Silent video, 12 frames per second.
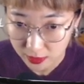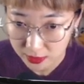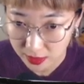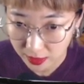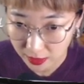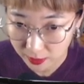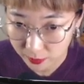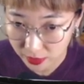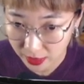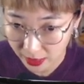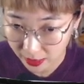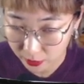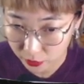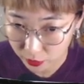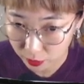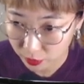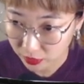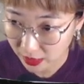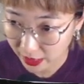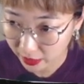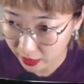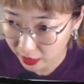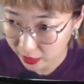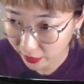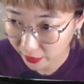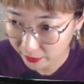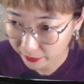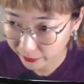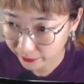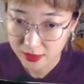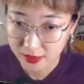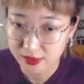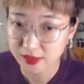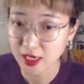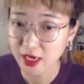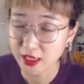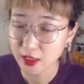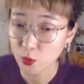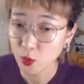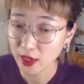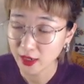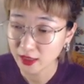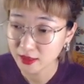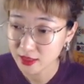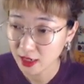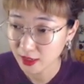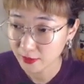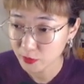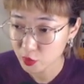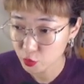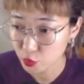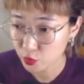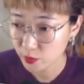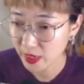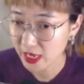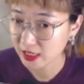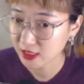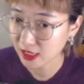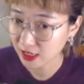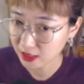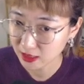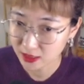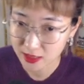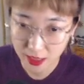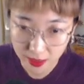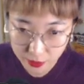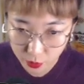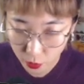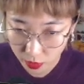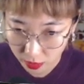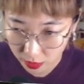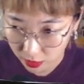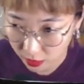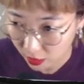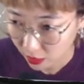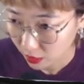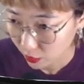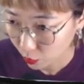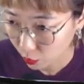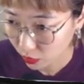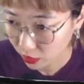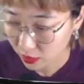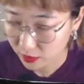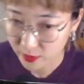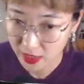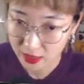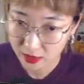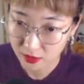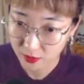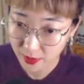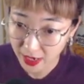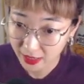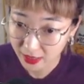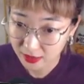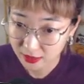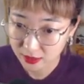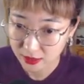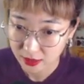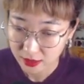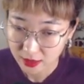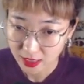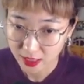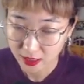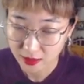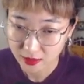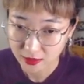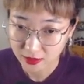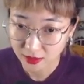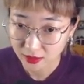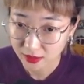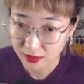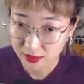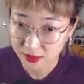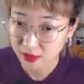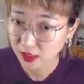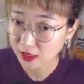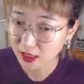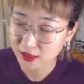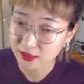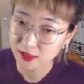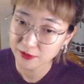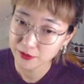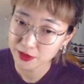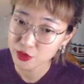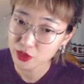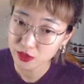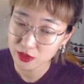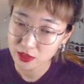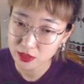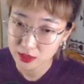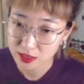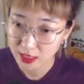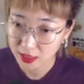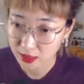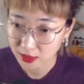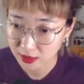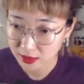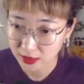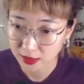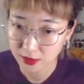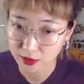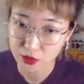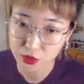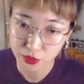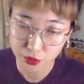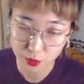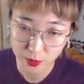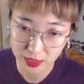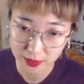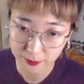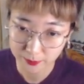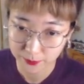then Black would play here. It's taking White time to make any territory or make a base, and is less efficient than it should be.